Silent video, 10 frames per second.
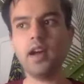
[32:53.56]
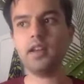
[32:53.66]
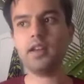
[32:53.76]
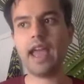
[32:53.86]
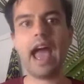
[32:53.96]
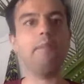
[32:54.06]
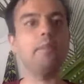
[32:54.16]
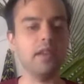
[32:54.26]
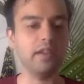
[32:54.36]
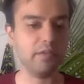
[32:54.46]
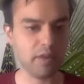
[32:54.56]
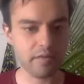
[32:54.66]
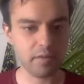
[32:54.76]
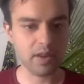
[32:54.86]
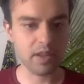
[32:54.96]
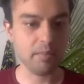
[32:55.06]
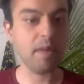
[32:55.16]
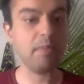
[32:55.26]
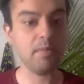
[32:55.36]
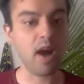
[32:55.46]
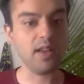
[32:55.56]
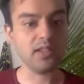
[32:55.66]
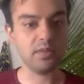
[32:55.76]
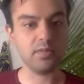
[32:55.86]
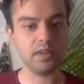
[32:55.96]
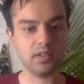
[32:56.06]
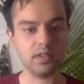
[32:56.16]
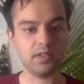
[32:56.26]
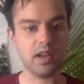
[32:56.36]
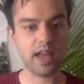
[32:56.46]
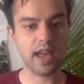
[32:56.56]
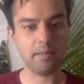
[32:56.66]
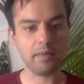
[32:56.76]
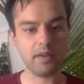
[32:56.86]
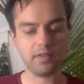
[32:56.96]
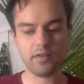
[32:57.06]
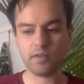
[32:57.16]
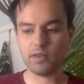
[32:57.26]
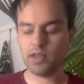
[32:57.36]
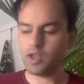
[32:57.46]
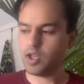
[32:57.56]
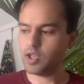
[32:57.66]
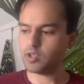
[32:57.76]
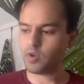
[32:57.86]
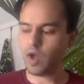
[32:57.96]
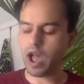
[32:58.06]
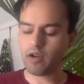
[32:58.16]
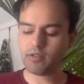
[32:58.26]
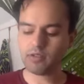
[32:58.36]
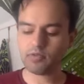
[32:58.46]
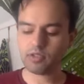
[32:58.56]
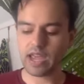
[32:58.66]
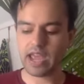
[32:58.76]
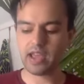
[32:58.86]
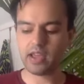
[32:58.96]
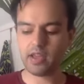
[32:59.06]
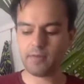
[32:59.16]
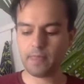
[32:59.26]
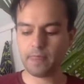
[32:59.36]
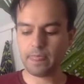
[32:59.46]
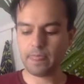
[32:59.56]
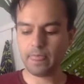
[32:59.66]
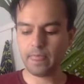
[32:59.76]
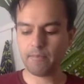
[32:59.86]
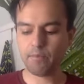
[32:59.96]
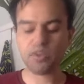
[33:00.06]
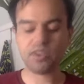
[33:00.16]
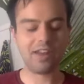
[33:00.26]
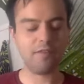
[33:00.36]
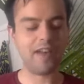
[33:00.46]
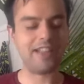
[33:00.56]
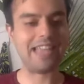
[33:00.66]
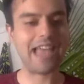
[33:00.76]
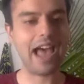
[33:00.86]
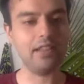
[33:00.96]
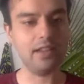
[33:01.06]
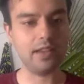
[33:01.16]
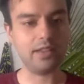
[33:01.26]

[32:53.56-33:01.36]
happening for everybody. It may be possible, but it's just not happening for everybody. So how do you bring that vitality and